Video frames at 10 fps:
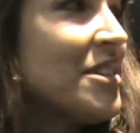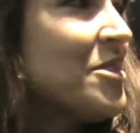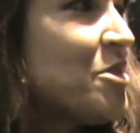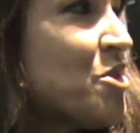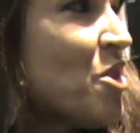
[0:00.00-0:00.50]

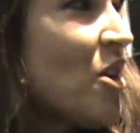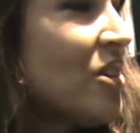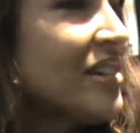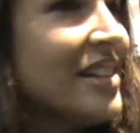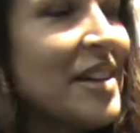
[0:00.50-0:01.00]
they're
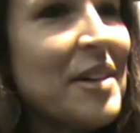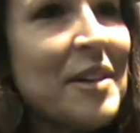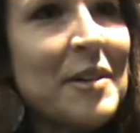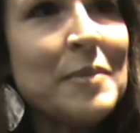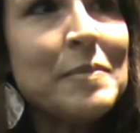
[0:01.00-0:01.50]
strong.
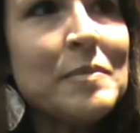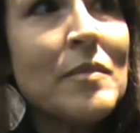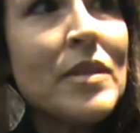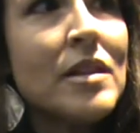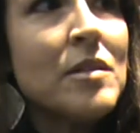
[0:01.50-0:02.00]

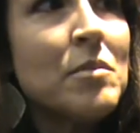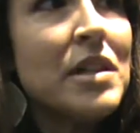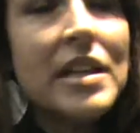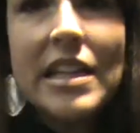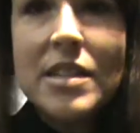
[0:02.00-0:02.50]

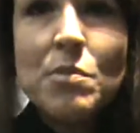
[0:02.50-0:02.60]
But again,